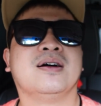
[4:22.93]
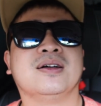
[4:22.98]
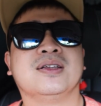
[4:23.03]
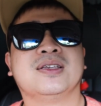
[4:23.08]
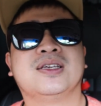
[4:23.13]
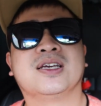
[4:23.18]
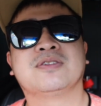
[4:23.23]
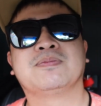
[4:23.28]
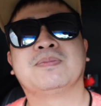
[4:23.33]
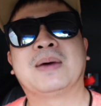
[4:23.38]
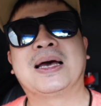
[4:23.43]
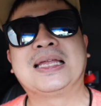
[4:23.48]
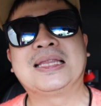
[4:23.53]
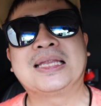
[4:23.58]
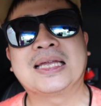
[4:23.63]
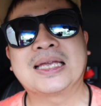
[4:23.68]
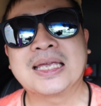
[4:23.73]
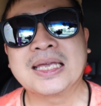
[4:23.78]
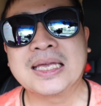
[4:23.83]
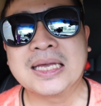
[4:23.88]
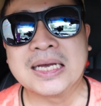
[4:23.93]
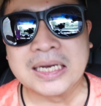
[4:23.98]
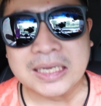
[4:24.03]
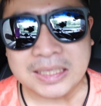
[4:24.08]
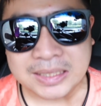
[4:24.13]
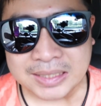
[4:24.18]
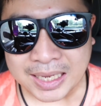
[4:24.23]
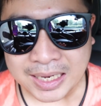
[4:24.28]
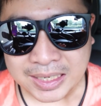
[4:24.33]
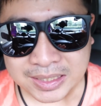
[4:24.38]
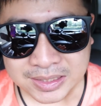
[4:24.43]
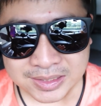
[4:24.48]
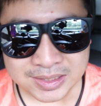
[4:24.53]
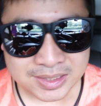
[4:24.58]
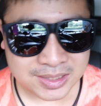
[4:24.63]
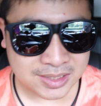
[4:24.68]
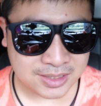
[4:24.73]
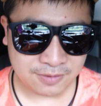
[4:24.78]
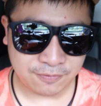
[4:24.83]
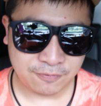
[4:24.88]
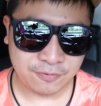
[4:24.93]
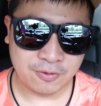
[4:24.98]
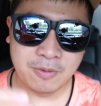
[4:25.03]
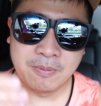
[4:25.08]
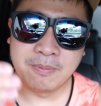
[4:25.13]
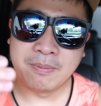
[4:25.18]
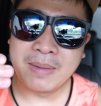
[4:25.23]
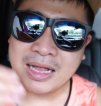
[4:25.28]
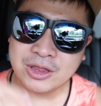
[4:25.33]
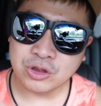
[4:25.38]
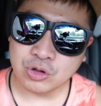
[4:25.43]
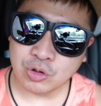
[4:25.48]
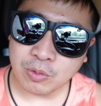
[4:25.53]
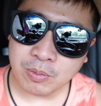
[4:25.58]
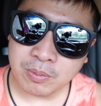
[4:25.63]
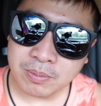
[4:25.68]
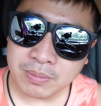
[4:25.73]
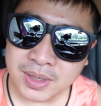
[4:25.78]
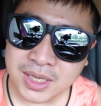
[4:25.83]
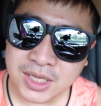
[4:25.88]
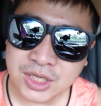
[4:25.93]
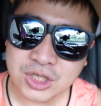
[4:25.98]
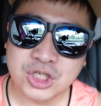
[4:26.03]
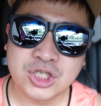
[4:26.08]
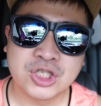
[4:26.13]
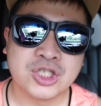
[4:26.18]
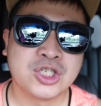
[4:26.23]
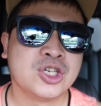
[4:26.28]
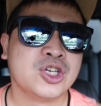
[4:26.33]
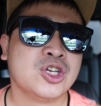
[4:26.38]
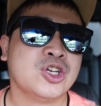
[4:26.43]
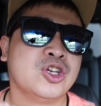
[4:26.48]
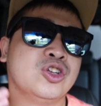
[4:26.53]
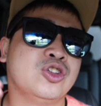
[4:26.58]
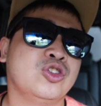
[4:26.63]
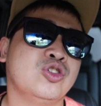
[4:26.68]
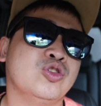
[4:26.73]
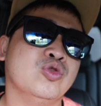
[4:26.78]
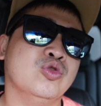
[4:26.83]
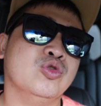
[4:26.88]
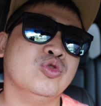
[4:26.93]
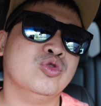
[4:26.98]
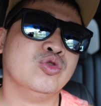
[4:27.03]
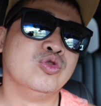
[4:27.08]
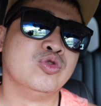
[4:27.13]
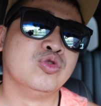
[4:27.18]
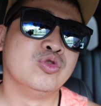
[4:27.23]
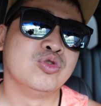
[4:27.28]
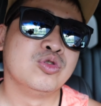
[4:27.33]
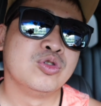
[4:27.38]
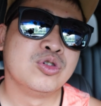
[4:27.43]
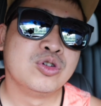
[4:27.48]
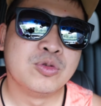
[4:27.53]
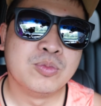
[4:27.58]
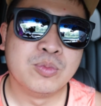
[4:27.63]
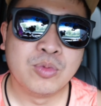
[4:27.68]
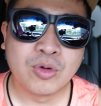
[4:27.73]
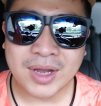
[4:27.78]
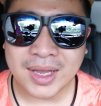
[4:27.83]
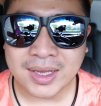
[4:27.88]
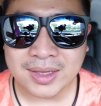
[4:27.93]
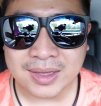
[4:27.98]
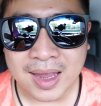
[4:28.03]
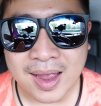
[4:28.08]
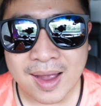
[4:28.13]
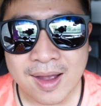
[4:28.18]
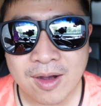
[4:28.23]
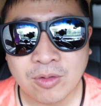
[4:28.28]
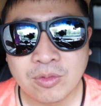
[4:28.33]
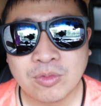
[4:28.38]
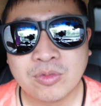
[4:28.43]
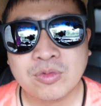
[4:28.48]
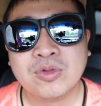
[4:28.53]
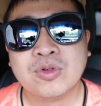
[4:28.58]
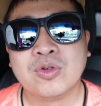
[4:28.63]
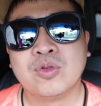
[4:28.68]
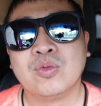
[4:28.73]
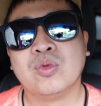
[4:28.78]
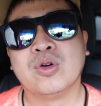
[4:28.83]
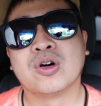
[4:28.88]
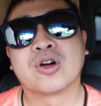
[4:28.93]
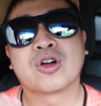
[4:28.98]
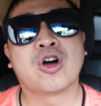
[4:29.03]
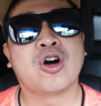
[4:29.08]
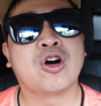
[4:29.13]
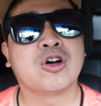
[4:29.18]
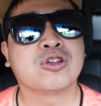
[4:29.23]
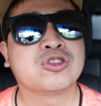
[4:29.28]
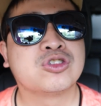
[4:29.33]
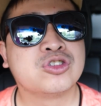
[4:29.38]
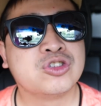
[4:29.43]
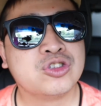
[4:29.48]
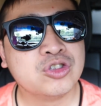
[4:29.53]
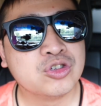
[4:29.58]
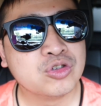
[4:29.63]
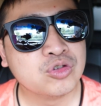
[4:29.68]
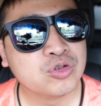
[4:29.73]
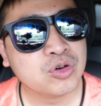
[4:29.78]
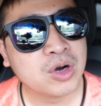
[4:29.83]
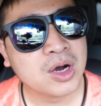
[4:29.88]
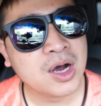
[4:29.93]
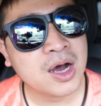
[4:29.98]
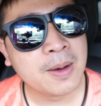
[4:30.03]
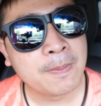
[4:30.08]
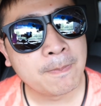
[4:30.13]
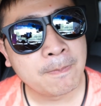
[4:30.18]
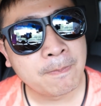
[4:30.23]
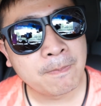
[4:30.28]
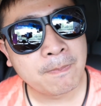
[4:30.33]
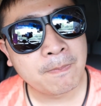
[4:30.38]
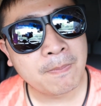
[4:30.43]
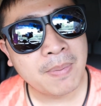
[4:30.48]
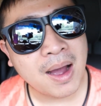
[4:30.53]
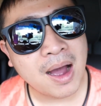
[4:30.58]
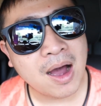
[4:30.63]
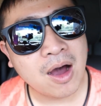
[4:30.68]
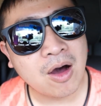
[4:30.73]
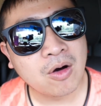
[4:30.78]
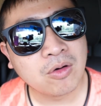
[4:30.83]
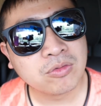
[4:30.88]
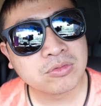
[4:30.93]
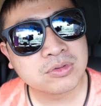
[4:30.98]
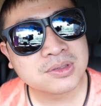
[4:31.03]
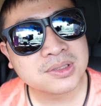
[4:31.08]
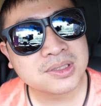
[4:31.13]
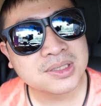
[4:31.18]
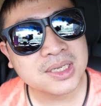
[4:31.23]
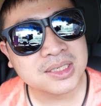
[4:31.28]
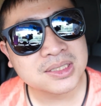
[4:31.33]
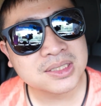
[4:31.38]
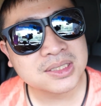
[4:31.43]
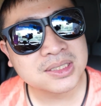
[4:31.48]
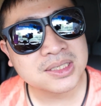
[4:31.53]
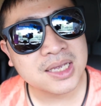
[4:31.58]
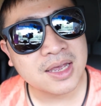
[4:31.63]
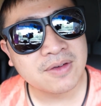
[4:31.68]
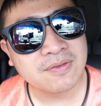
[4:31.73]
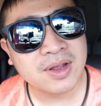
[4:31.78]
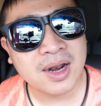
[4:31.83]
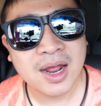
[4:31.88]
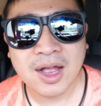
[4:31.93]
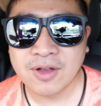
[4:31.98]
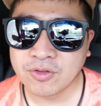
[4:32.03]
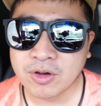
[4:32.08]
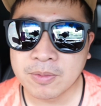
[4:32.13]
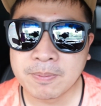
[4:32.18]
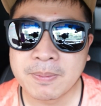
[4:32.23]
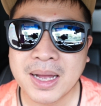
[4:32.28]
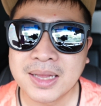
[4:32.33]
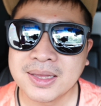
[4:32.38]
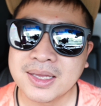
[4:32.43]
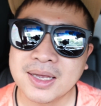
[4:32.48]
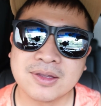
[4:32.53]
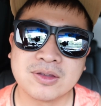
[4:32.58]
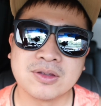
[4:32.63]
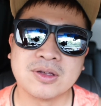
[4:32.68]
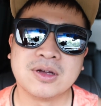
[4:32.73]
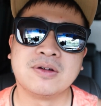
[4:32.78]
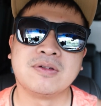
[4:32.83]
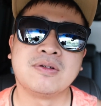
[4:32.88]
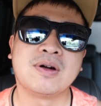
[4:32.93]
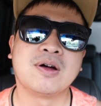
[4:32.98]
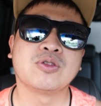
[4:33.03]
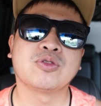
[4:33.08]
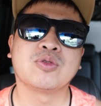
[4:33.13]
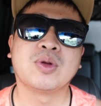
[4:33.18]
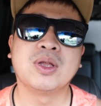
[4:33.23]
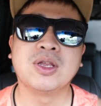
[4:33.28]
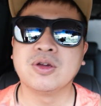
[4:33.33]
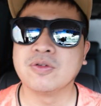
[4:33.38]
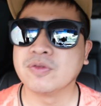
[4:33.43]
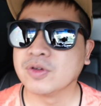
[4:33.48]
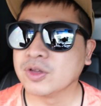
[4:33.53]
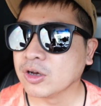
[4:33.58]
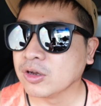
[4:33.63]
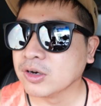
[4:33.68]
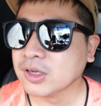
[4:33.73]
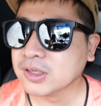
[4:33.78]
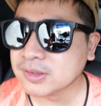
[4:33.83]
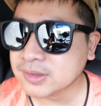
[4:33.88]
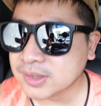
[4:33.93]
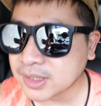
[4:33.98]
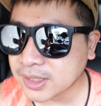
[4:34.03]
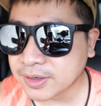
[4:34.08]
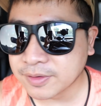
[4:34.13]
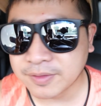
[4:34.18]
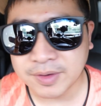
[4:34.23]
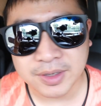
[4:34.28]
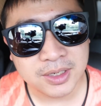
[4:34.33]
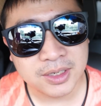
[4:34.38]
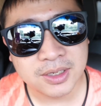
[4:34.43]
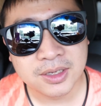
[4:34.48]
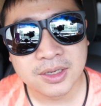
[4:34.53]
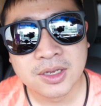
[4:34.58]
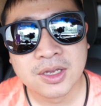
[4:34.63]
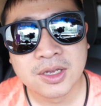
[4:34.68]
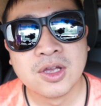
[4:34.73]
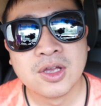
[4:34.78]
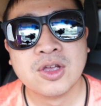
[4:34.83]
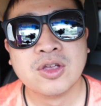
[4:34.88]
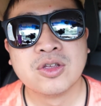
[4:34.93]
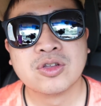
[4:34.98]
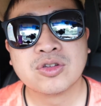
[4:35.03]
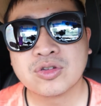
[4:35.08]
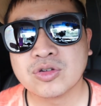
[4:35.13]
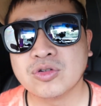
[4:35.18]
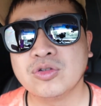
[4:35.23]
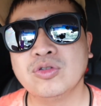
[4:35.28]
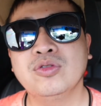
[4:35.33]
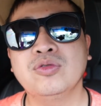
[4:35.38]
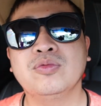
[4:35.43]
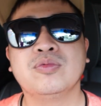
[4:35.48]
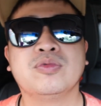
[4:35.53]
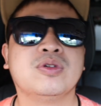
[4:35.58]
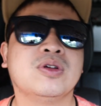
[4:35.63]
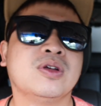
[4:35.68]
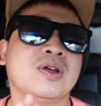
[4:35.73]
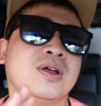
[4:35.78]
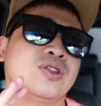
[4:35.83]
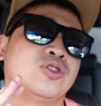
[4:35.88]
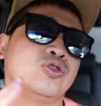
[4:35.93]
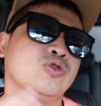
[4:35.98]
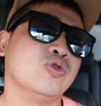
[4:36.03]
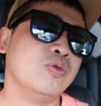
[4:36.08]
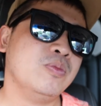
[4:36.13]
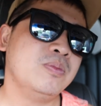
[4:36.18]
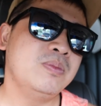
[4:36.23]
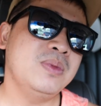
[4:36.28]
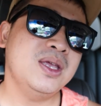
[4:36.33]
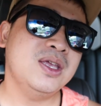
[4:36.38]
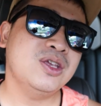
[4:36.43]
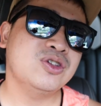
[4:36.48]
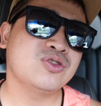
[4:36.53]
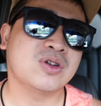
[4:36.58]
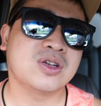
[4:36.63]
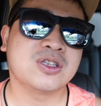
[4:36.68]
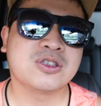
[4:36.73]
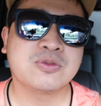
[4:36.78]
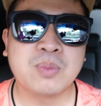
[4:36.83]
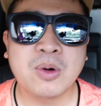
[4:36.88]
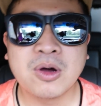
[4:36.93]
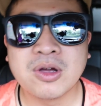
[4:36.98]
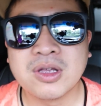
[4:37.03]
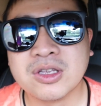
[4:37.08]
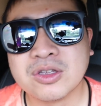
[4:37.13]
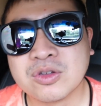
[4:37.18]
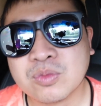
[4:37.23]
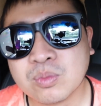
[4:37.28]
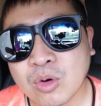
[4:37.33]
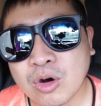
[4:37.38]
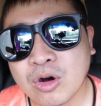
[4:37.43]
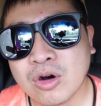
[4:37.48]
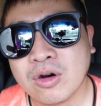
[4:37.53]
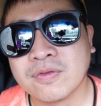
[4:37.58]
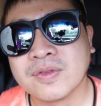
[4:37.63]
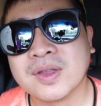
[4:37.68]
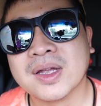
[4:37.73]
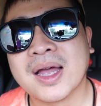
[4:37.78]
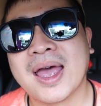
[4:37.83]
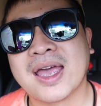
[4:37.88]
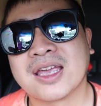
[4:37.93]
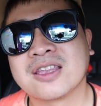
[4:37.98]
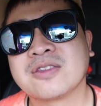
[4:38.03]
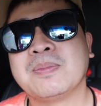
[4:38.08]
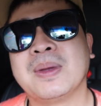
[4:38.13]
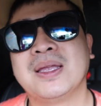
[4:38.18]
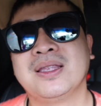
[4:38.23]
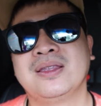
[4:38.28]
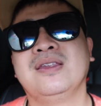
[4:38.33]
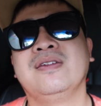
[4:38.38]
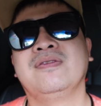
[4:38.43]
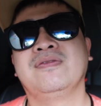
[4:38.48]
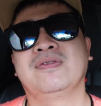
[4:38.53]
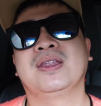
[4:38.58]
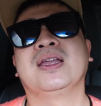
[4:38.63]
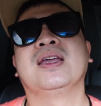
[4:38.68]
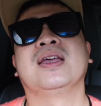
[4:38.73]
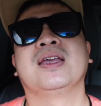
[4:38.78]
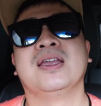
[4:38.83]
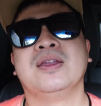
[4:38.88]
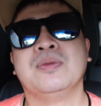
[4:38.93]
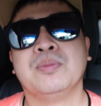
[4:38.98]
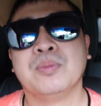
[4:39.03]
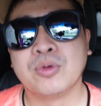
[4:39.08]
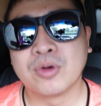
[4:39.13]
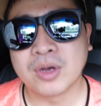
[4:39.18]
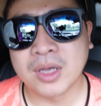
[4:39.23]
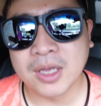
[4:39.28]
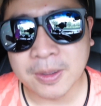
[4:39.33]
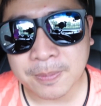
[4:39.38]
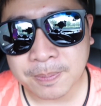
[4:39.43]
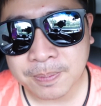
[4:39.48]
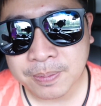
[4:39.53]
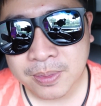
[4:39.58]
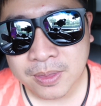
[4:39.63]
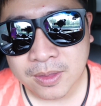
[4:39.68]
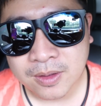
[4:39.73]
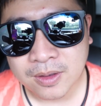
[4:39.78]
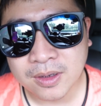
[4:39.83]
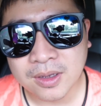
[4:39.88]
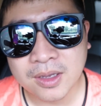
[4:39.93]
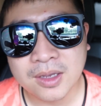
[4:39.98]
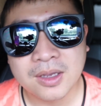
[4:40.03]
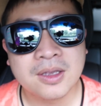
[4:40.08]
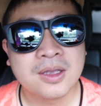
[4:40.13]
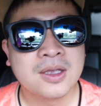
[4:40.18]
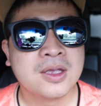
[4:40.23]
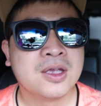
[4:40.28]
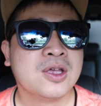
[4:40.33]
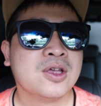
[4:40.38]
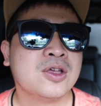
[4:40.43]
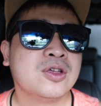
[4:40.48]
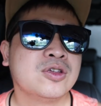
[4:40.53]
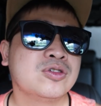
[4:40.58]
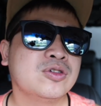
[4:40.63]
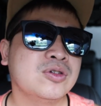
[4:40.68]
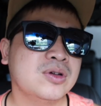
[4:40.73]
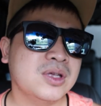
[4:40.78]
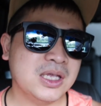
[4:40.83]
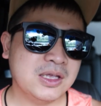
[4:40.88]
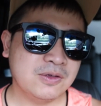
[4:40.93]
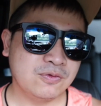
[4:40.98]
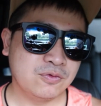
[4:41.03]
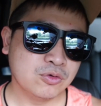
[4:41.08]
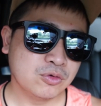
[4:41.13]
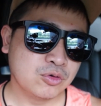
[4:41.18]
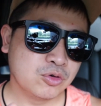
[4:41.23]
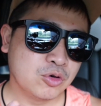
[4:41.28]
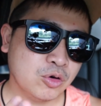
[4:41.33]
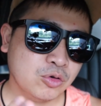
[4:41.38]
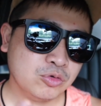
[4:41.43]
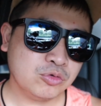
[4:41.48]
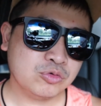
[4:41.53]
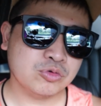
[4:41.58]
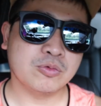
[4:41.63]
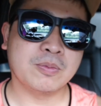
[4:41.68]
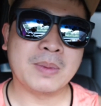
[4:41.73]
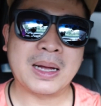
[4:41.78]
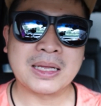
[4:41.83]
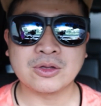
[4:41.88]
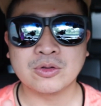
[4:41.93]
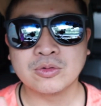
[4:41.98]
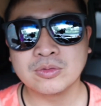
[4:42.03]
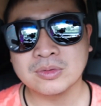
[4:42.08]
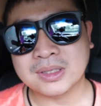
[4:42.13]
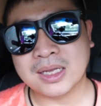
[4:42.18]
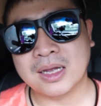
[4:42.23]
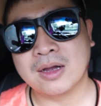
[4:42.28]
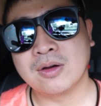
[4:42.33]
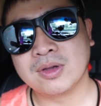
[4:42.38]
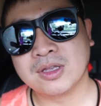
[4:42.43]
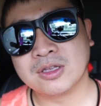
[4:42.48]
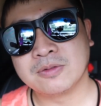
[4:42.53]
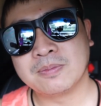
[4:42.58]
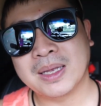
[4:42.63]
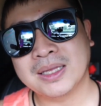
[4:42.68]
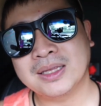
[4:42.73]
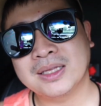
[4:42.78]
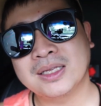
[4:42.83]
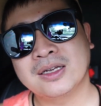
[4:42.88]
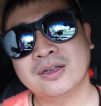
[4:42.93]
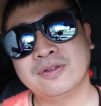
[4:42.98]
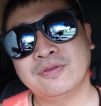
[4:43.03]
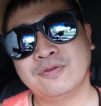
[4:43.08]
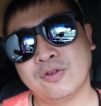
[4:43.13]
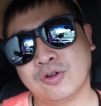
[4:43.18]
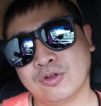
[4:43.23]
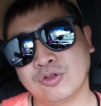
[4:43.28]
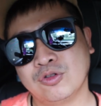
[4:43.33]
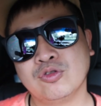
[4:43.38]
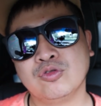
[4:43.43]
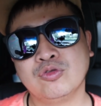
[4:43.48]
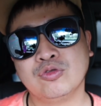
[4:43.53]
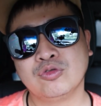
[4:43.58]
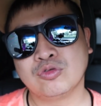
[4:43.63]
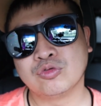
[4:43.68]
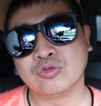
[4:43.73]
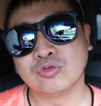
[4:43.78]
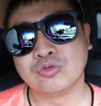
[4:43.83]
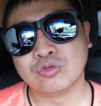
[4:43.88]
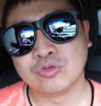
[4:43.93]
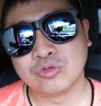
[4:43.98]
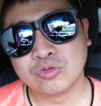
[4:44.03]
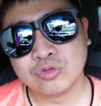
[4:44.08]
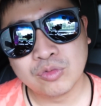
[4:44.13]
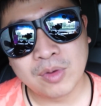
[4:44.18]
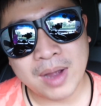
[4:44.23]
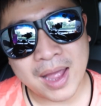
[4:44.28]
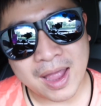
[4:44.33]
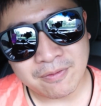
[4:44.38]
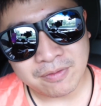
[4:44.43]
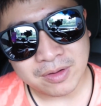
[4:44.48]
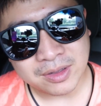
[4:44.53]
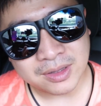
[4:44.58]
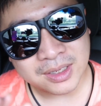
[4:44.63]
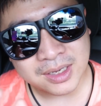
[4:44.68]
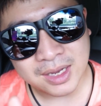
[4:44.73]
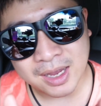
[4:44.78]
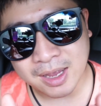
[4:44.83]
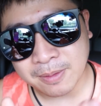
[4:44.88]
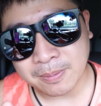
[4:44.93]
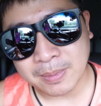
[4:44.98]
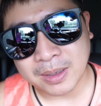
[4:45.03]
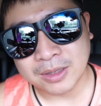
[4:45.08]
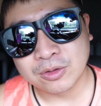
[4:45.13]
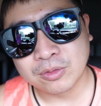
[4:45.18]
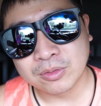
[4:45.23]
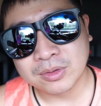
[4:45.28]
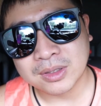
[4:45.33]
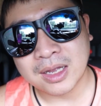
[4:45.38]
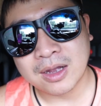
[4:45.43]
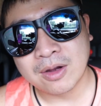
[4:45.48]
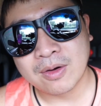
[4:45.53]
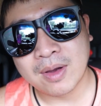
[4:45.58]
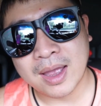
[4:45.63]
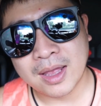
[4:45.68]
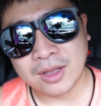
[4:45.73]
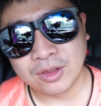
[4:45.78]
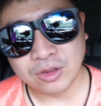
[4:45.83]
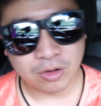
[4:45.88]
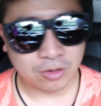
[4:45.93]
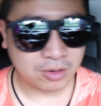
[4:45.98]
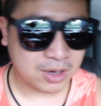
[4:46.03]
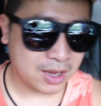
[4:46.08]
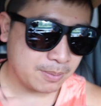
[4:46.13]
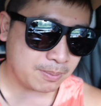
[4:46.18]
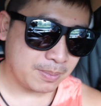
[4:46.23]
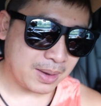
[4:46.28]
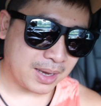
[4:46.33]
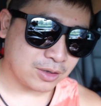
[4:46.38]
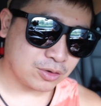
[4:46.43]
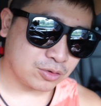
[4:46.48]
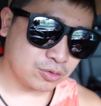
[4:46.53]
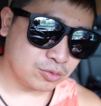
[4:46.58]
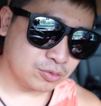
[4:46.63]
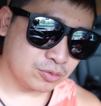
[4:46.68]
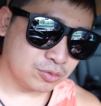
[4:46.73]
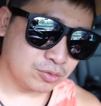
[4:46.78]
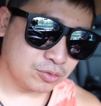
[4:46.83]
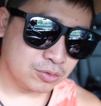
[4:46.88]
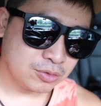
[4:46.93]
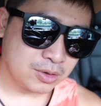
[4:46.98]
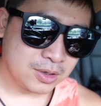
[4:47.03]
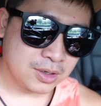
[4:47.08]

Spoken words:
Just by taking a taxi from Patong Beach to Phuket Town will cost you about 600-700 baht. That's around $20 over thing already. So to me, transport is more of the expensive thing in Phuket. Okay, so if you go to Patong Town, it's better for you to do everything at Patong Town and not come back to